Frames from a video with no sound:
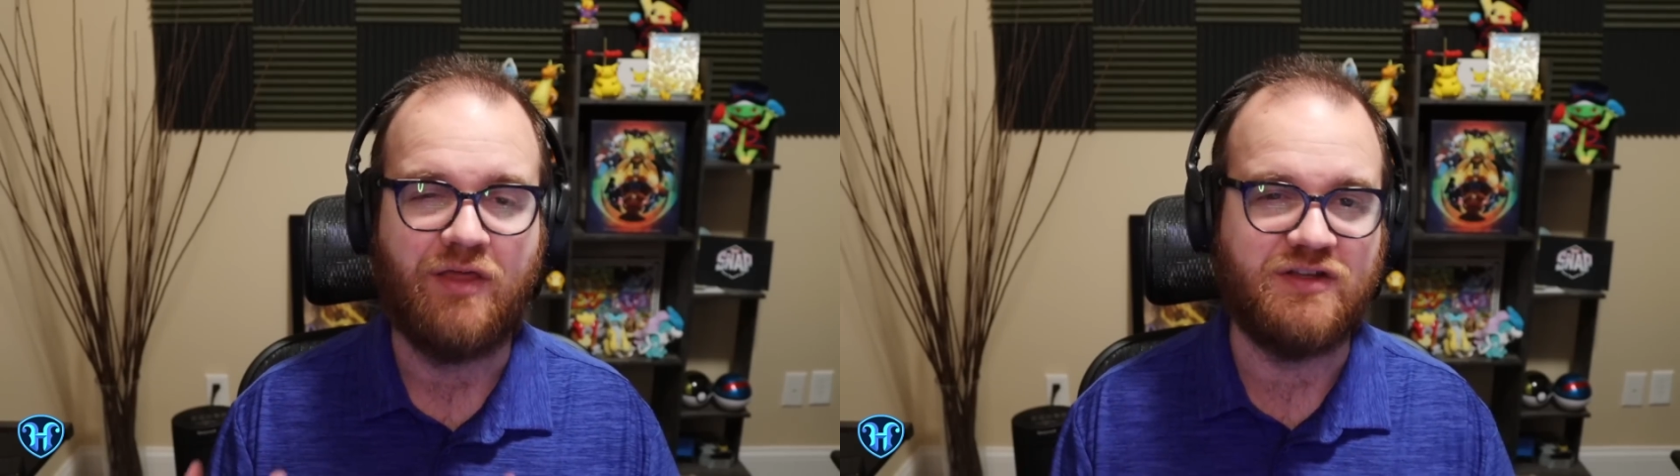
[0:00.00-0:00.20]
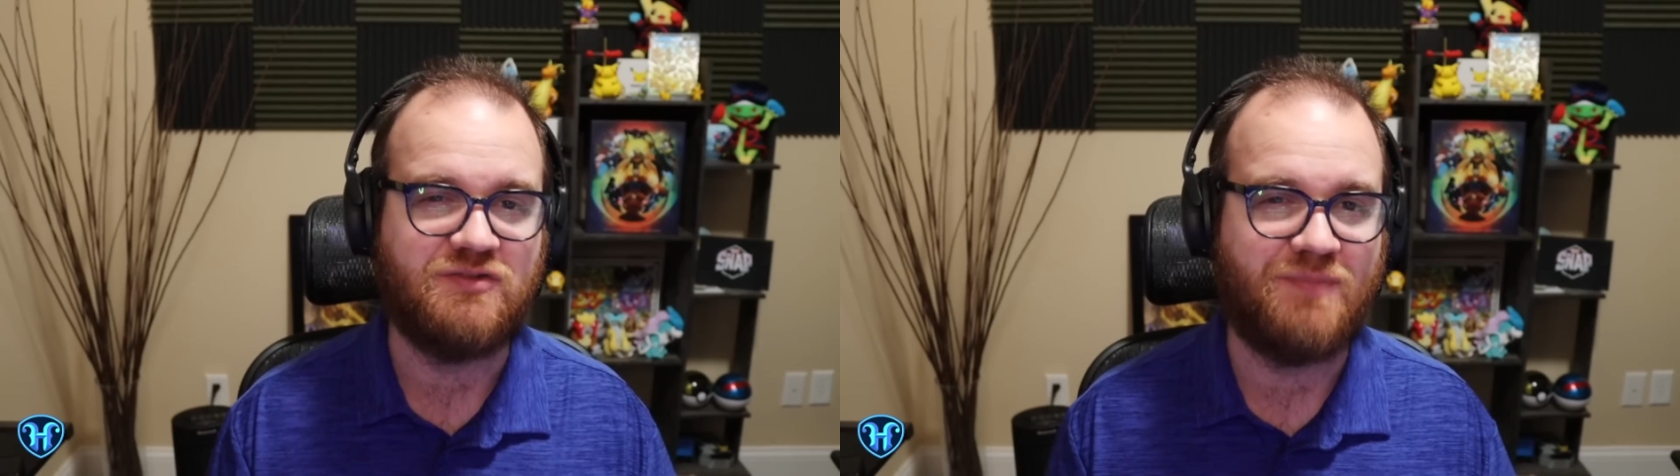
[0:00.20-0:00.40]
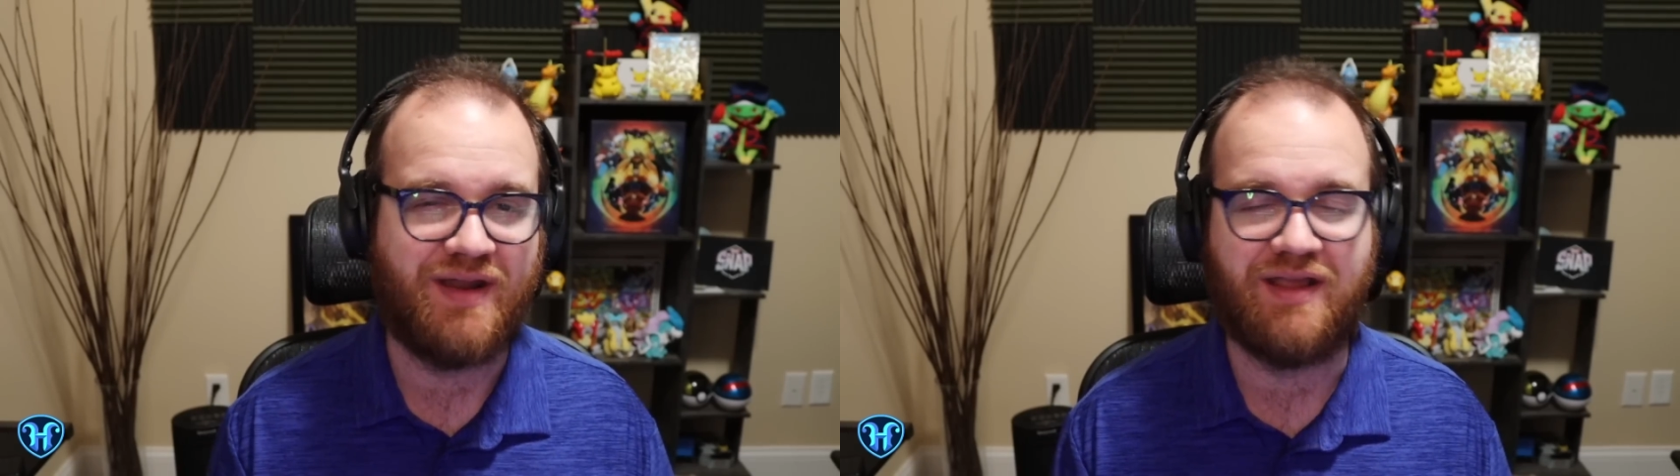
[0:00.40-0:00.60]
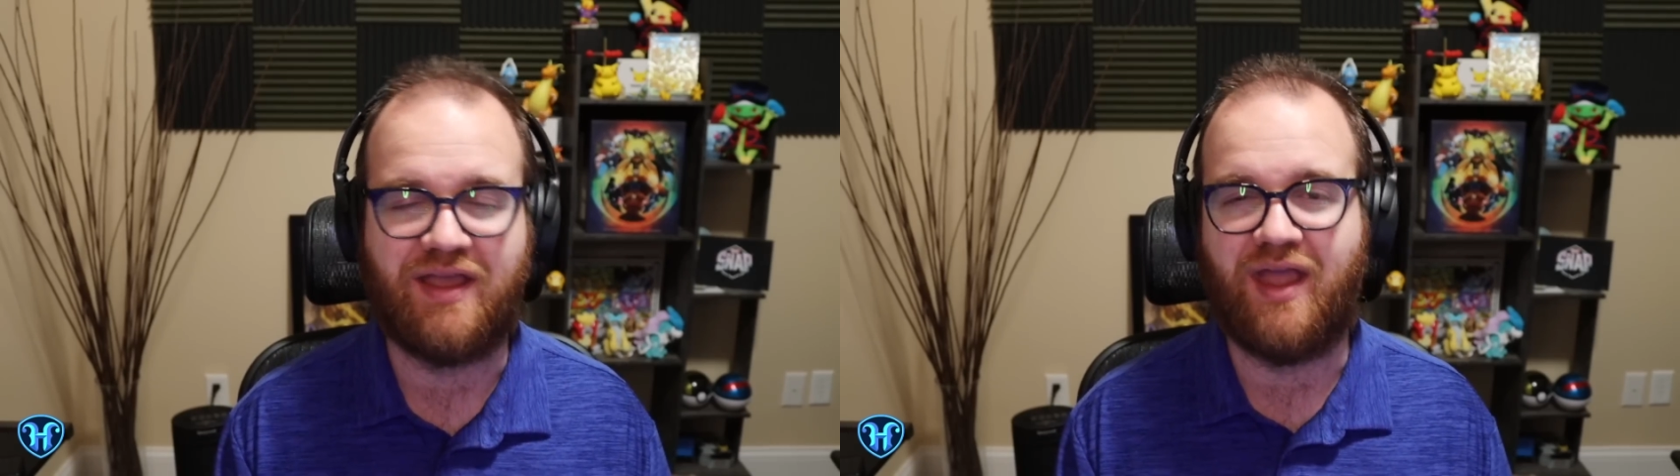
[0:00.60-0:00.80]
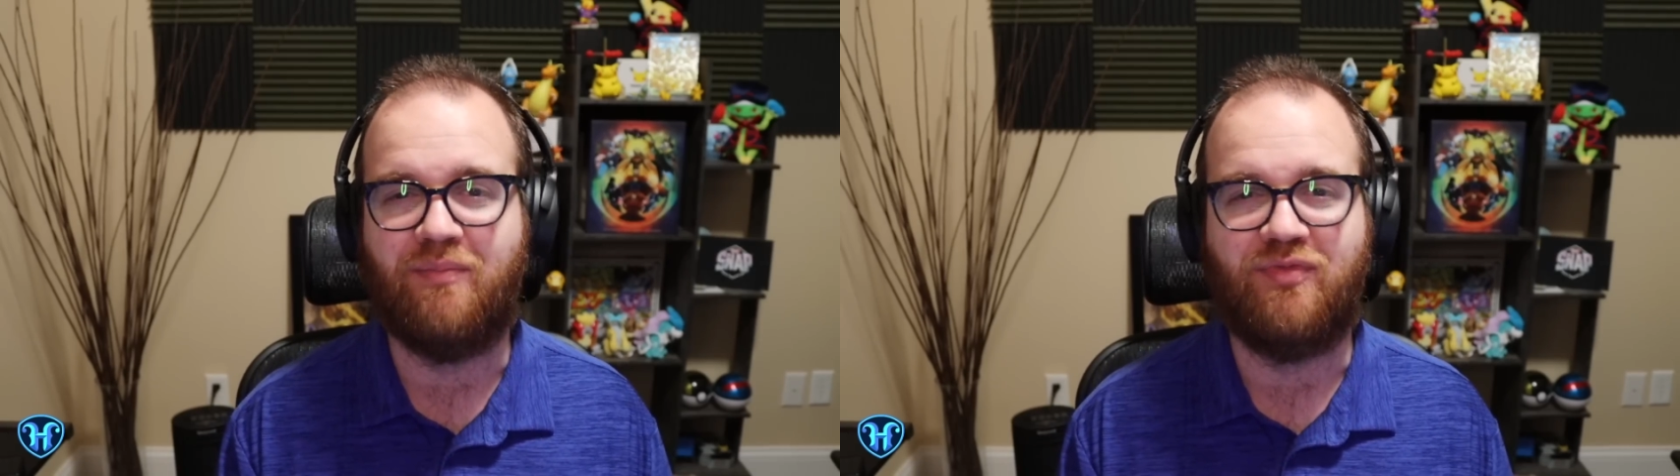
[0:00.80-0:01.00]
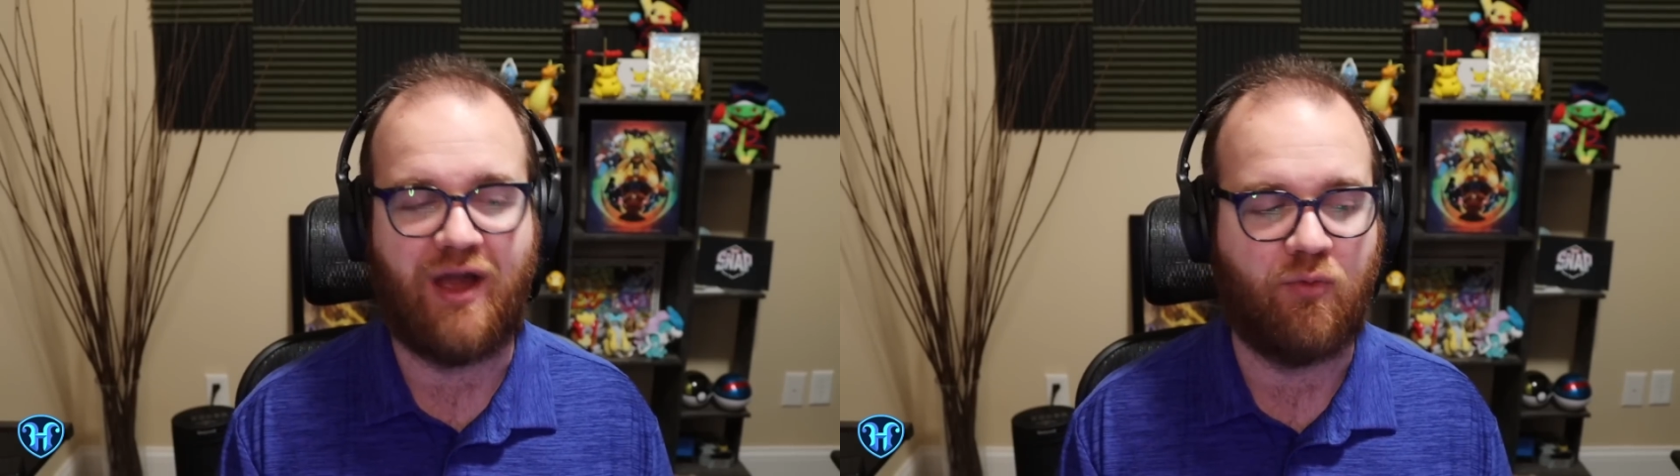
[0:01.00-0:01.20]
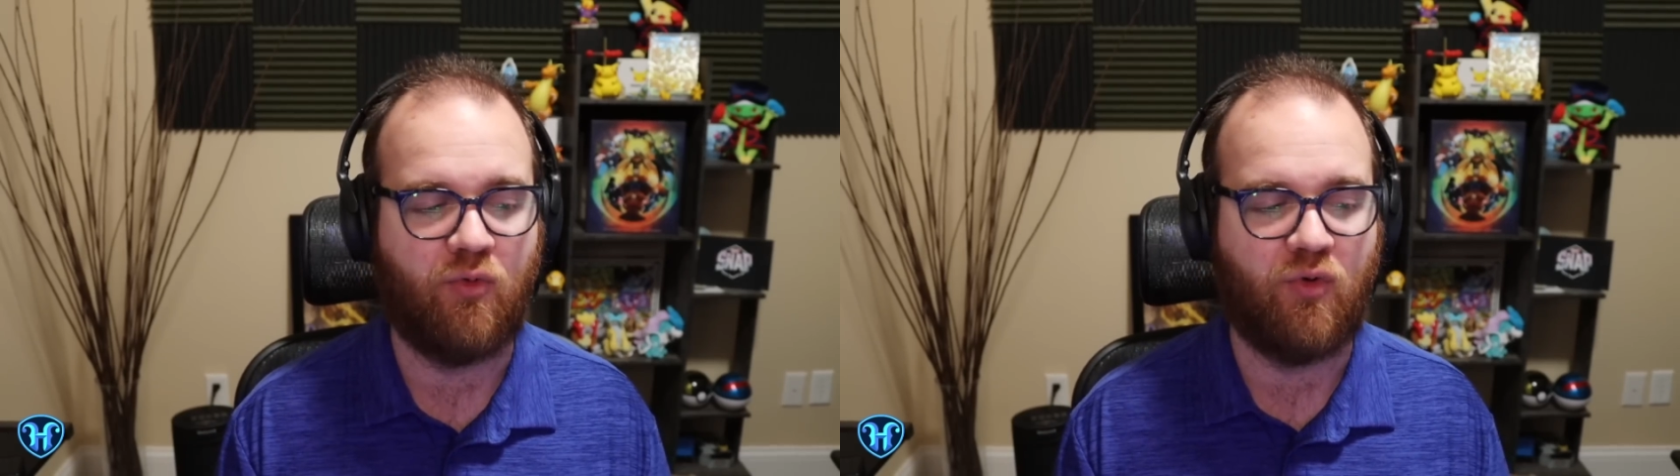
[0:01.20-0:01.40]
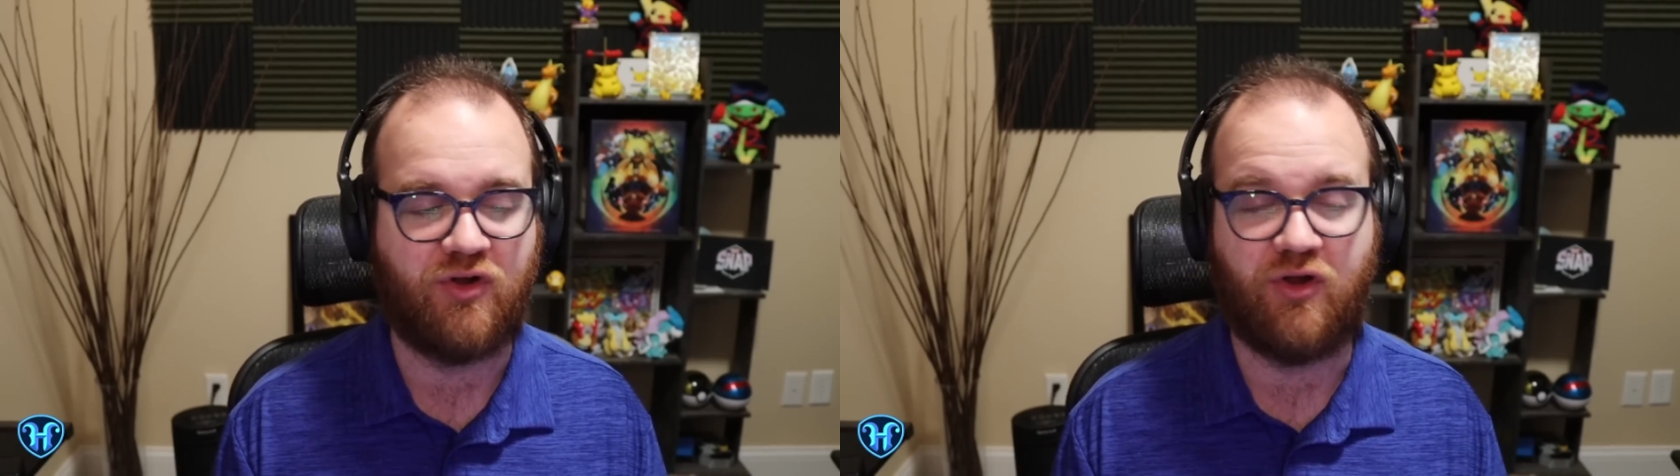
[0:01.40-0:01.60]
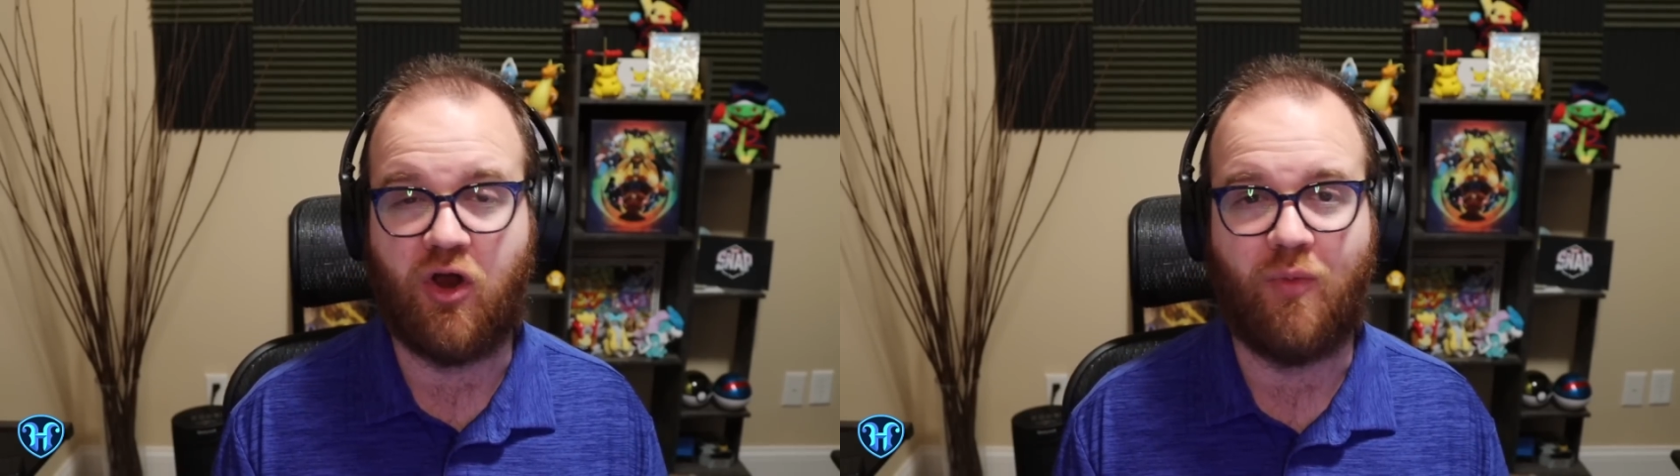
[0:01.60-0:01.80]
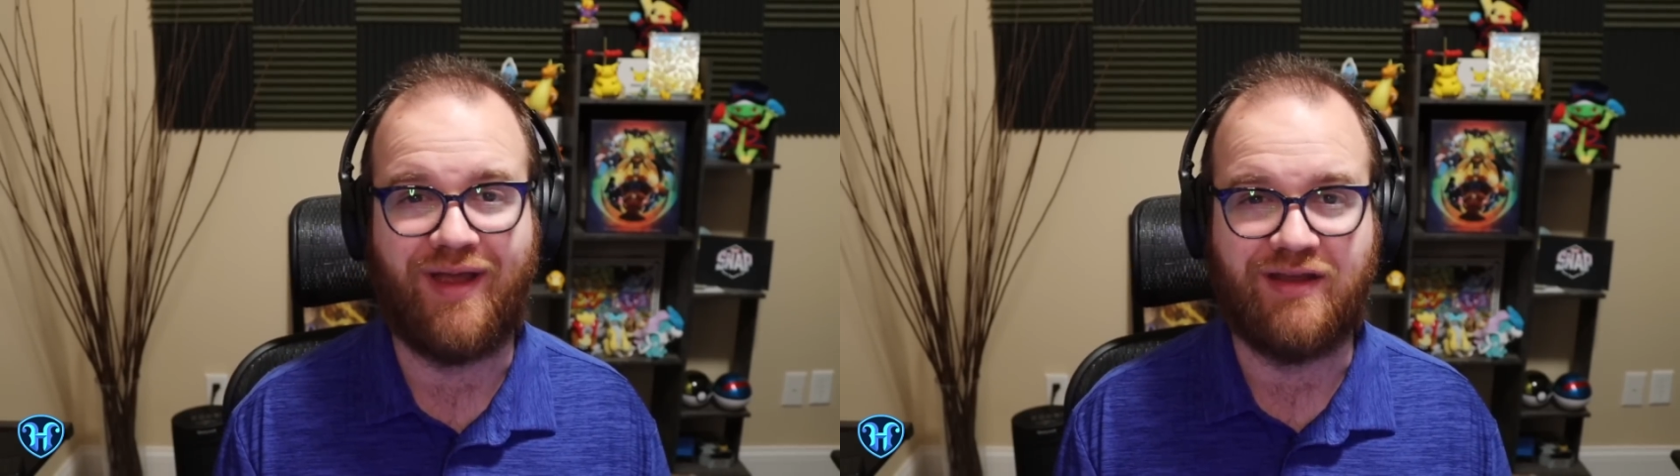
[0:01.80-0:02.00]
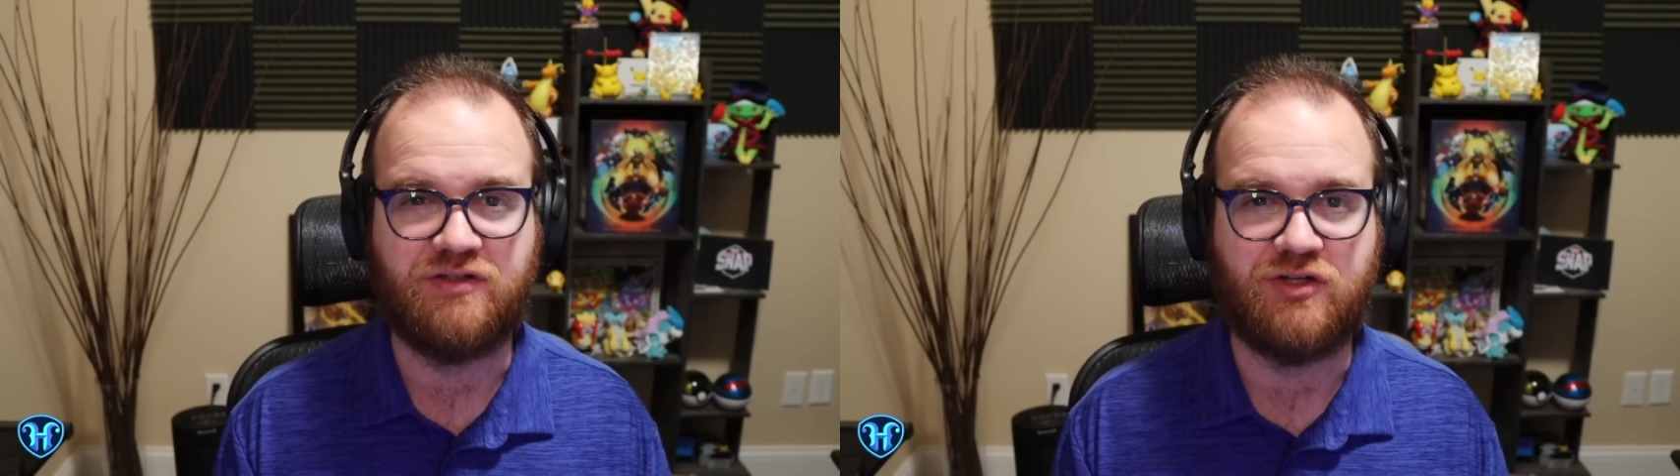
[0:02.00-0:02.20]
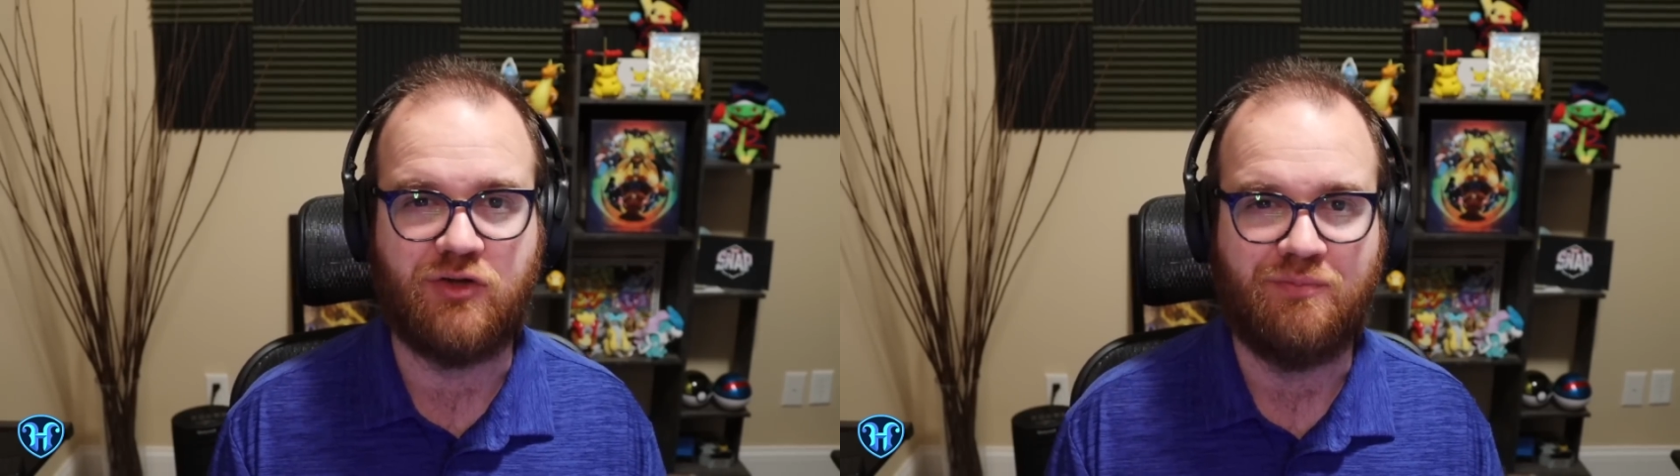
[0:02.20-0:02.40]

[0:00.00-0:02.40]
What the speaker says: this metagame that we're working our way into.